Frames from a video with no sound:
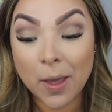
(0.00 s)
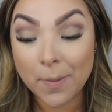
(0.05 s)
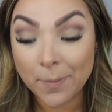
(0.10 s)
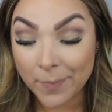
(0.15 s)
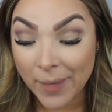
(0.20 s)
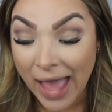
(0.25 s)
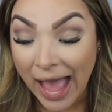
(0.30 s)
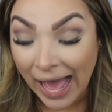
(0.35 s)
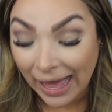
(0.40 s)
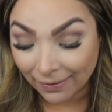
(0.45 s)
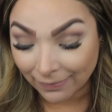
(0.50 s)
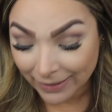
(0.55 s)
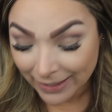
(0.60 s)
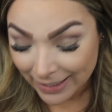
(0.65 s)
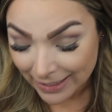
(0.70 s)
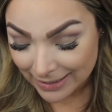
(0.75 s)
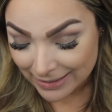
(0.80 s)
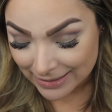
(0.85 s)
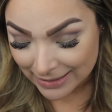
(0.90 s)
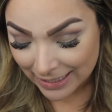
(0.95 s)

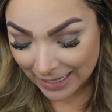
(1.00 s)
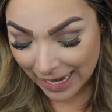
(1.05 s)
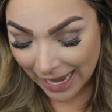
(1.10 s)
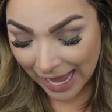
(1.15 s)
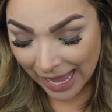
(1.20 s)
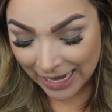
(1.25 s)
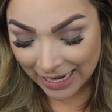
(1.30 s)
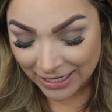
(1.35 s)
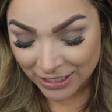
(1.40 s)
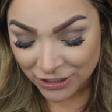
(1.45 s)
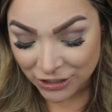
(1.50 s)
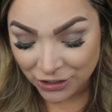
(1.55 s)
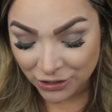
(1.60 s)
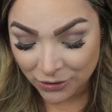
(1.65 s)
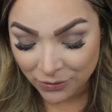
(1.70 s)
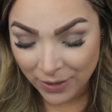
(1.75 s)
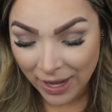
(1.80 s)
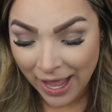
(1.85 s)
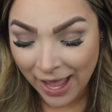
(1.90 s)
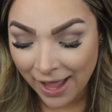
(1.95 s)
palette, and I
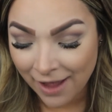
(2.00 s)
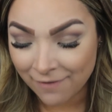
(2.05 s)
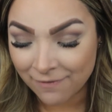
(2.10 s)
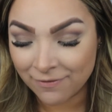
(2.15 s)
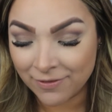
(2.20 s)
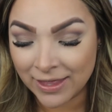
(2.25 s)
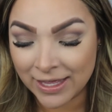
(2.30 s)
do have